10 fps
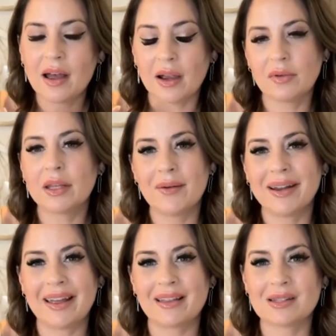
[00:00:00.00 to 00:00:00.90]
I really want
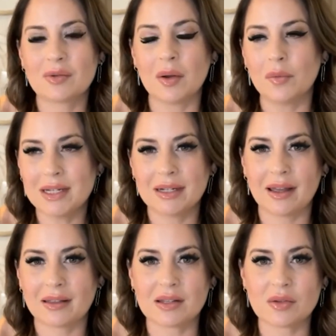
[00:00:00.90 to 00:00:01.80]
to get this one. We didn't
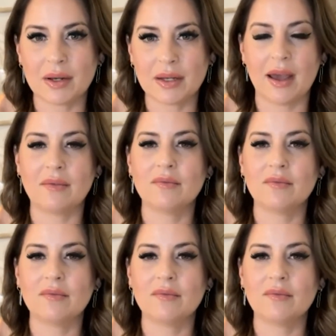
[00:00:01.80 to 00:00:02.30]
get this one yet.